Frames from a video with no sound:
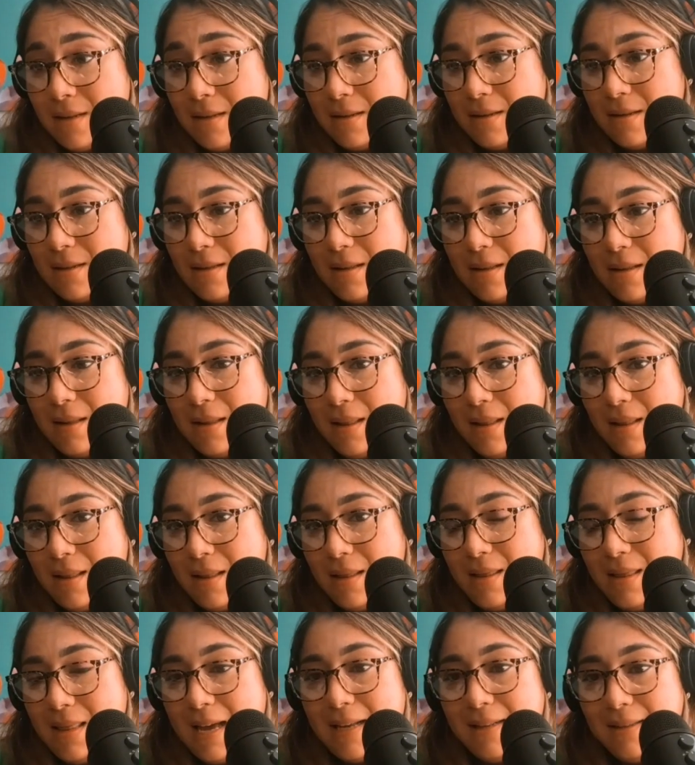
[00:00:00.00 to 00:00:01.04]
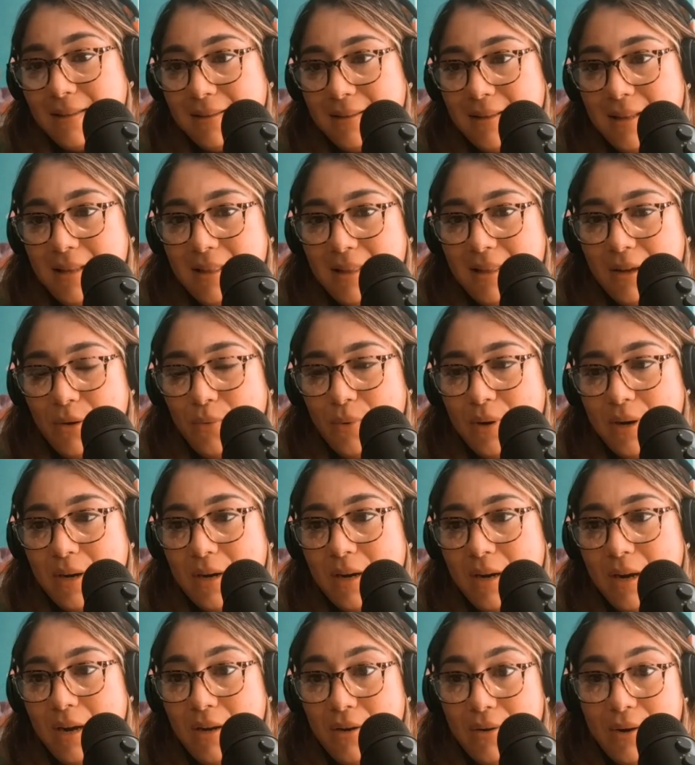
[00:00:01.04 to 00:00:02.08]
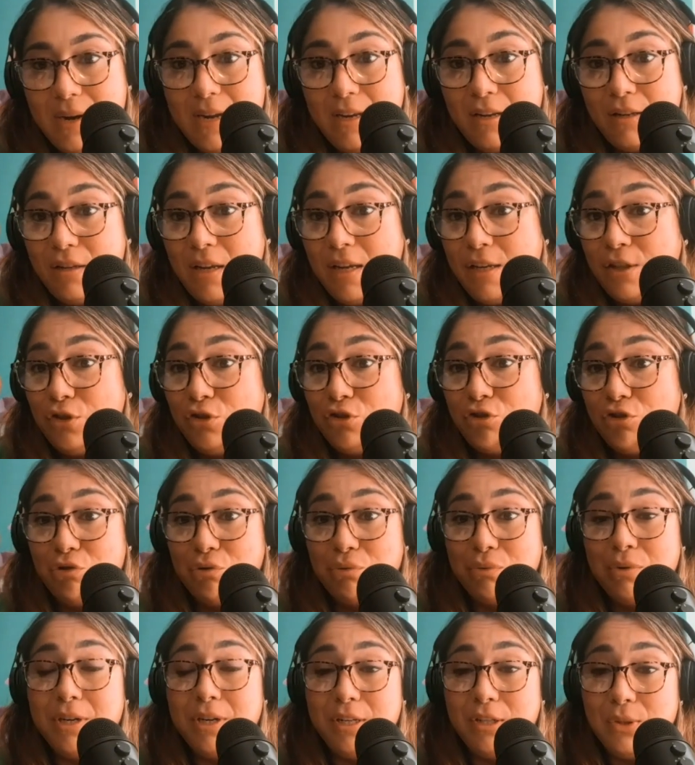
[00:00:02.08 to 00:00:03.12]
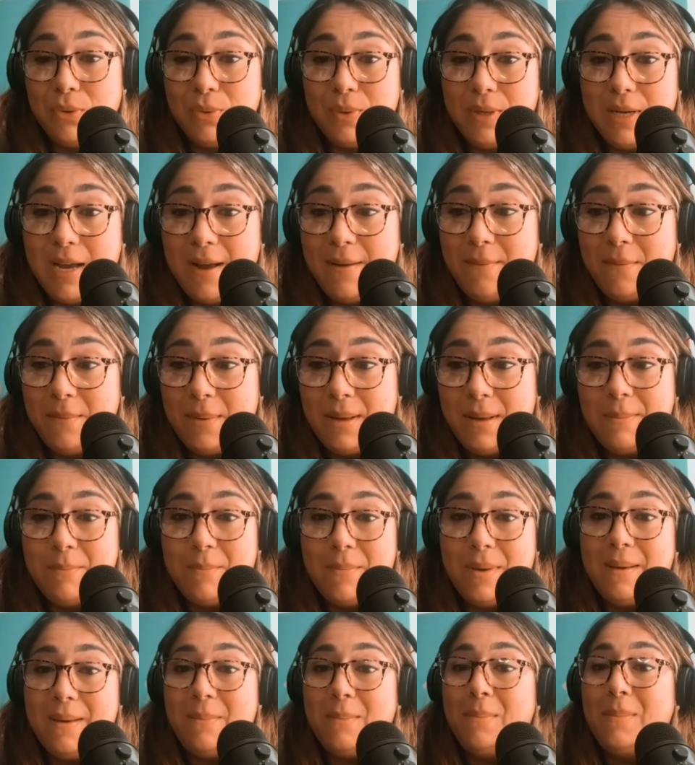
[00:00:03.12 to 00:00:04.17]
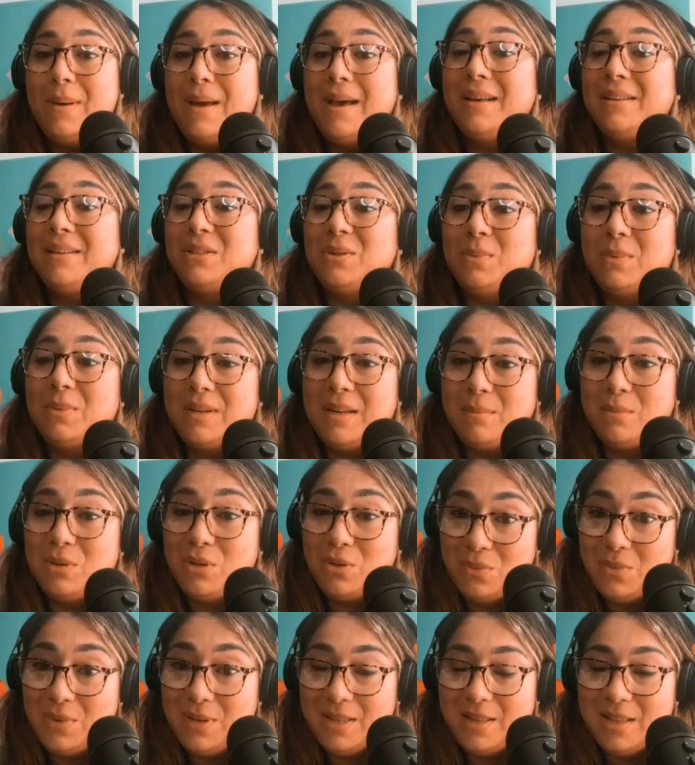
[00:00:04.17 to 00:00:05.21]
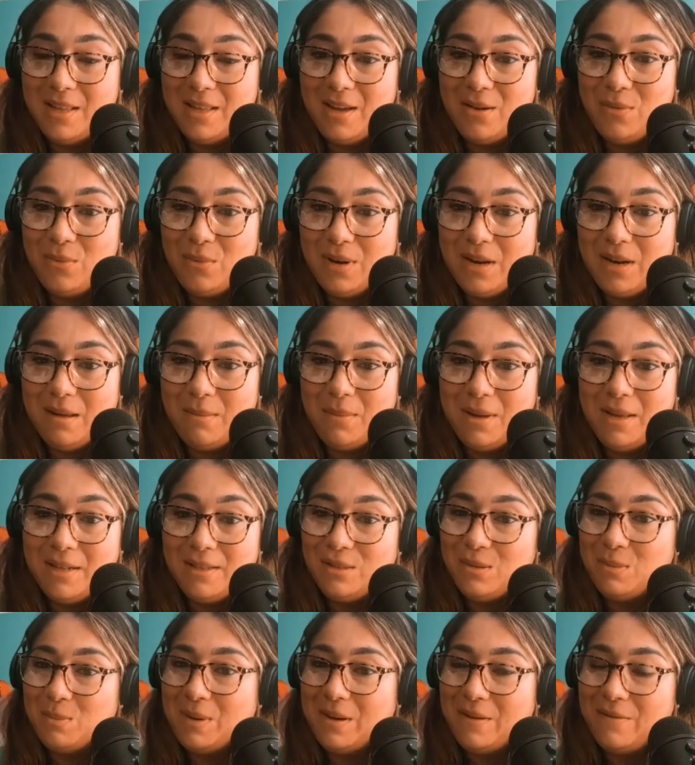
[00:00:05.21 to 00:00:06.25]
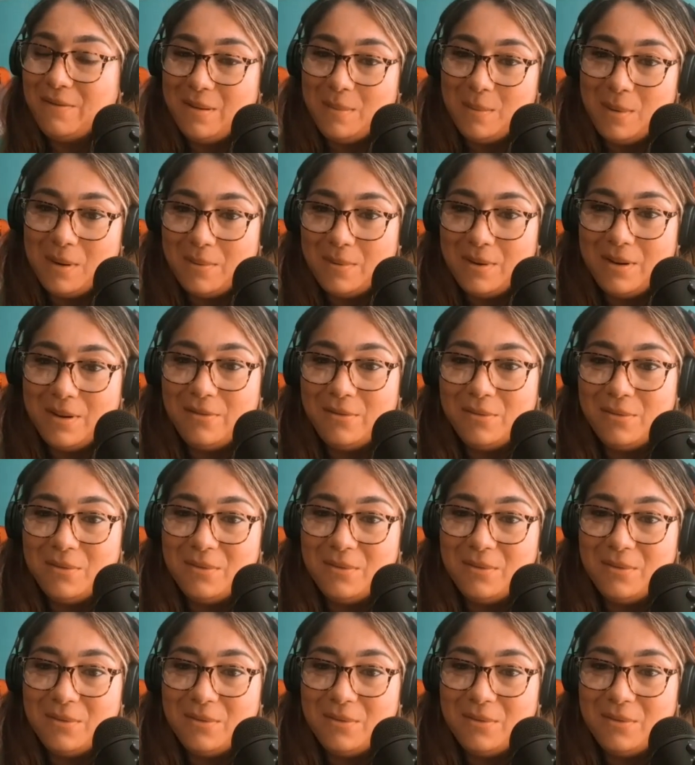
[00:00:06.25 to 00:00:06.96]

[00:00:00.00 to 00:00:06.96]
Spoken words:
and that's the thing where I enjoy doing it. I'm at my best when I'm doing that, when I'm into my feminine